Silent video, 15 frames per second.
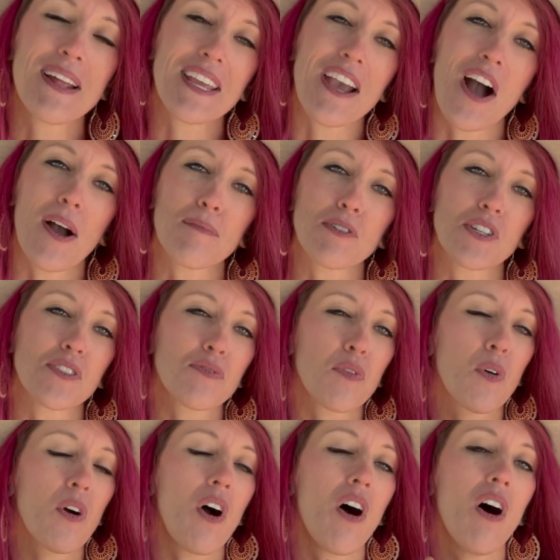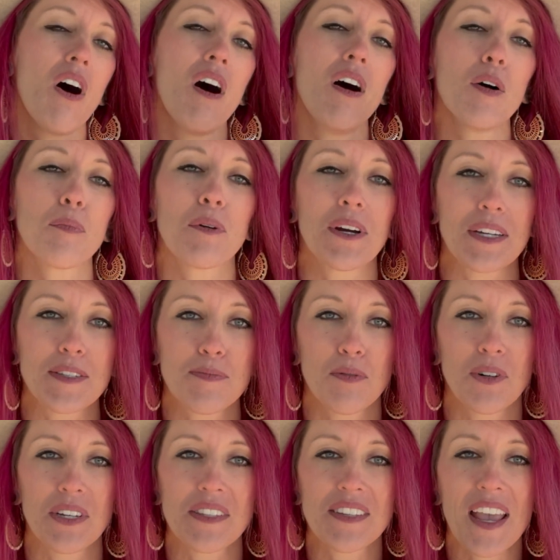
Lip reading: options for all price points.